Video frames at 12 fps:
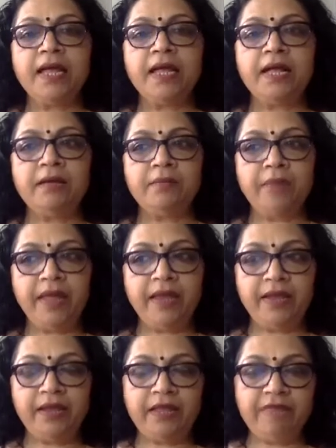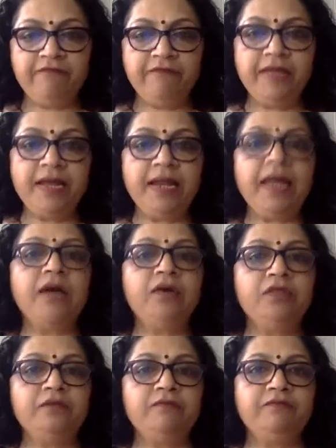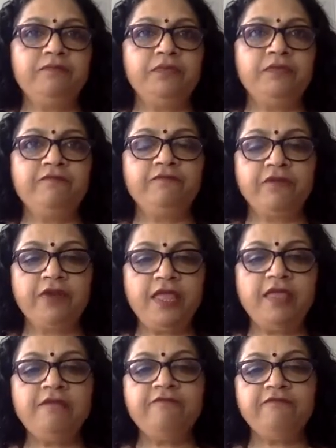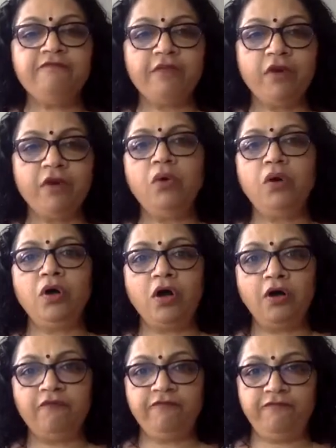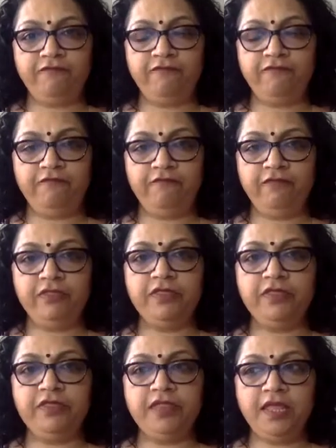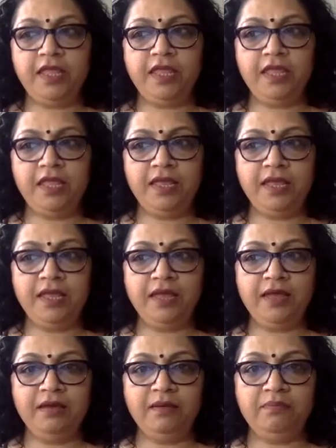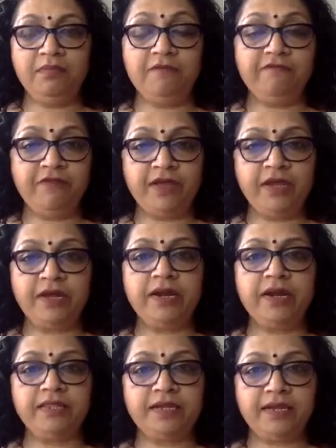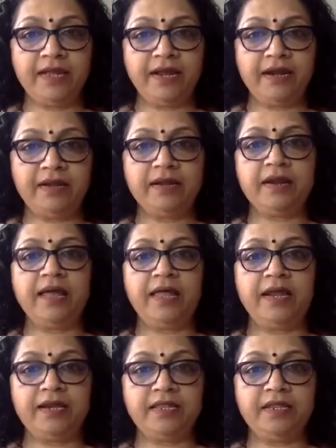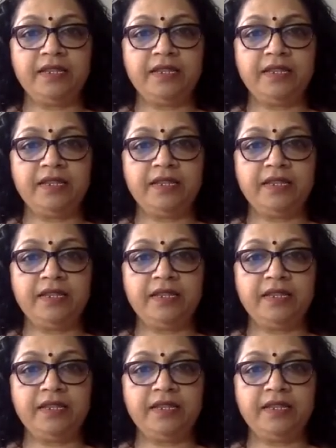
And if we allow the free flow of the the fear and the terror and